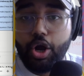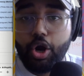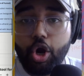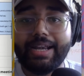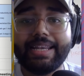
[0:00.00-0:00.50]

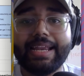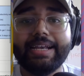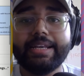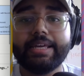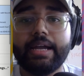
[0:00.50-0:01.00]

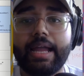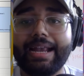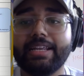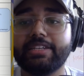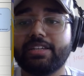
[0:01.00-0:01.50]
content
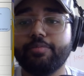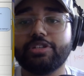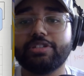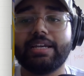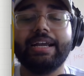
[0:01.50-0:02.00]
and
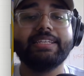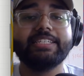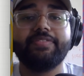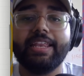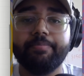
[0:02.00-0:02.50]
distribution strategy
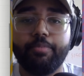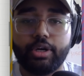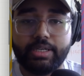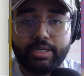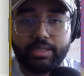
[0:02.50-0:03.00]
is very
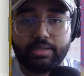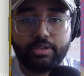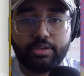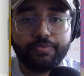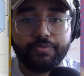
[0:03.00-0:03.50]
important,
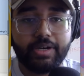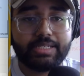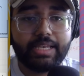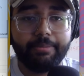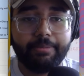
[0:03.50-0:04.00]
So
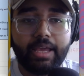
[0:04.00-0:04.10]
firstly,